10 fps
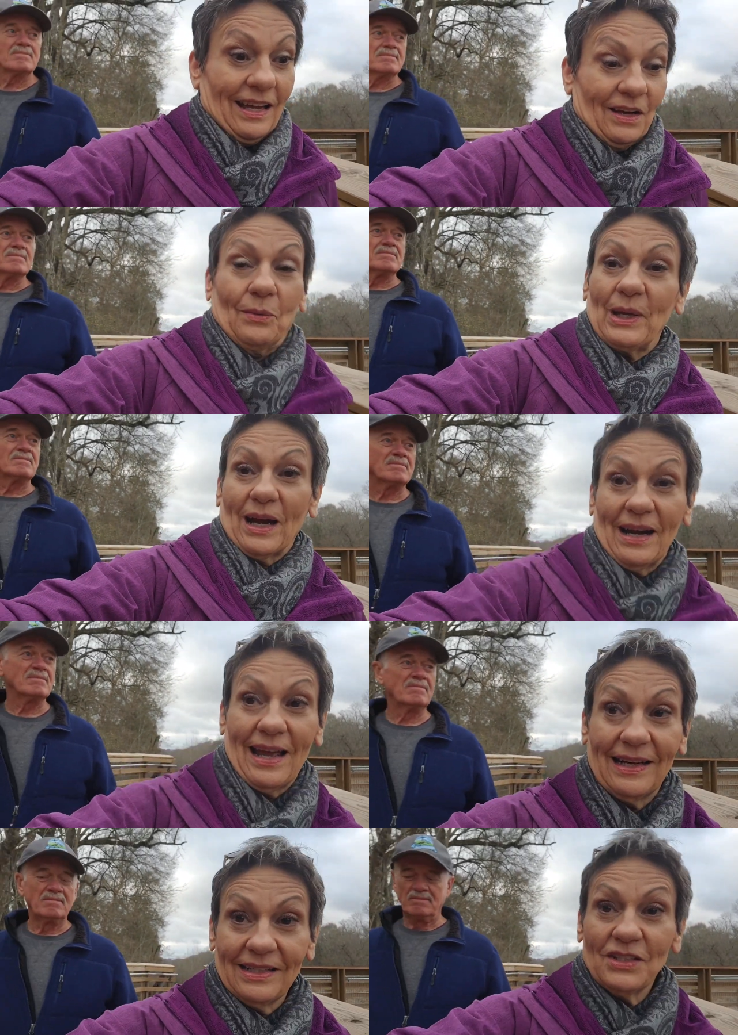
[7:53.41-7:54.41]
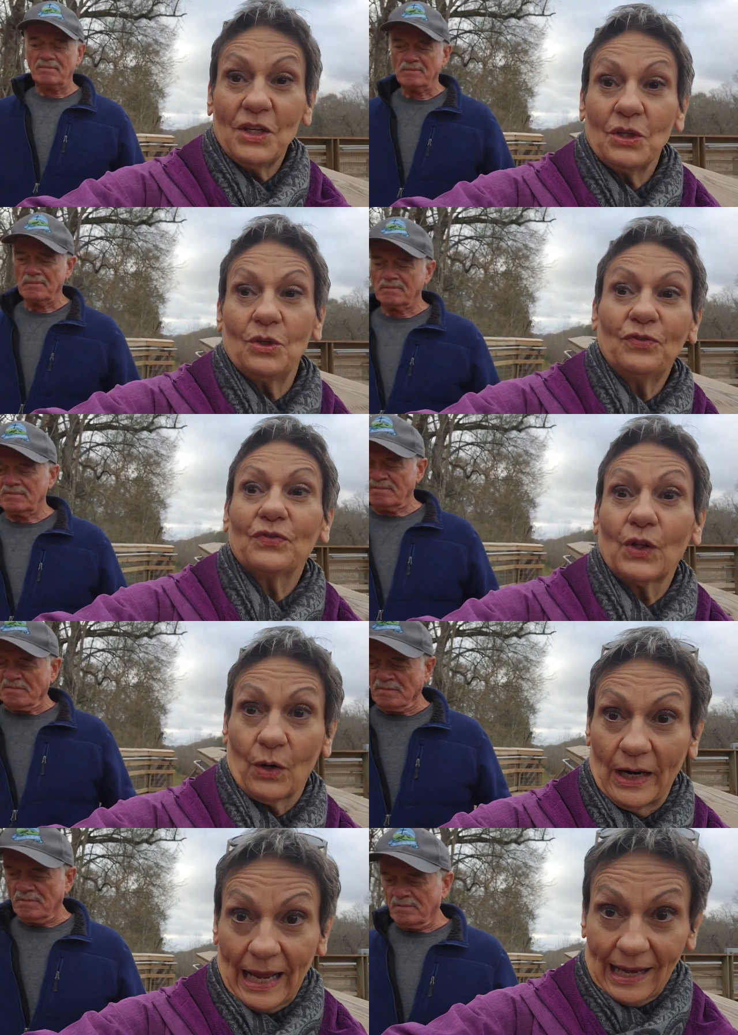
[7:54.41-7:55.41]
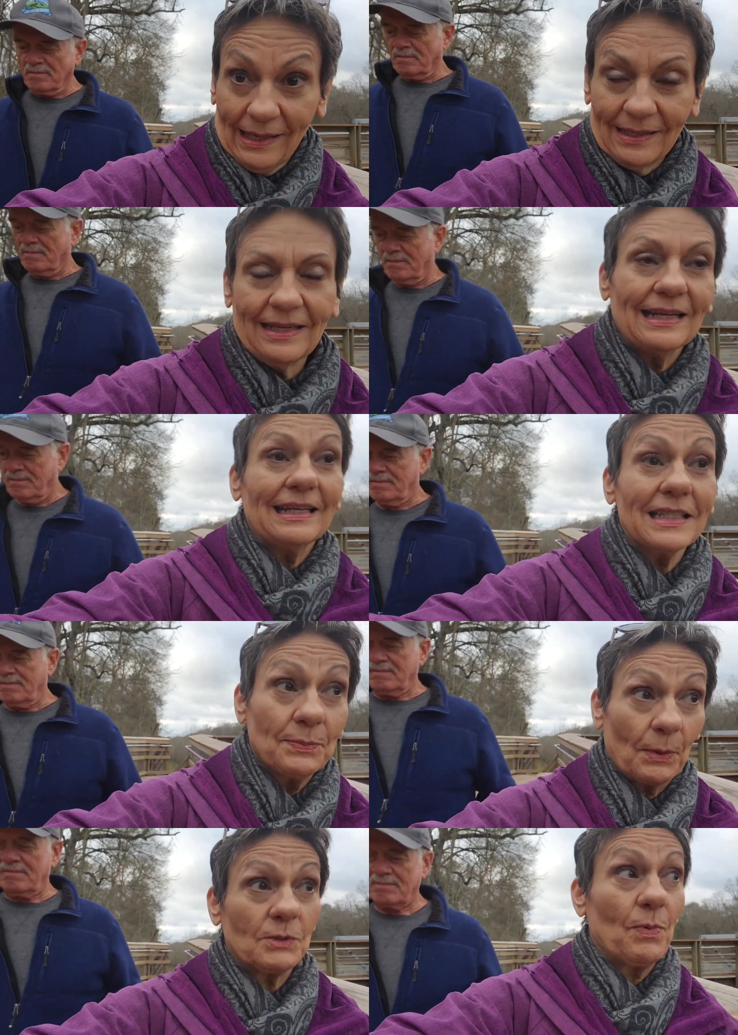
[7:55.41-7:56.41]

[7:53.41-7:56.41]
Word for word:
Speaker 1: We are heading to Florida. It is supposed to be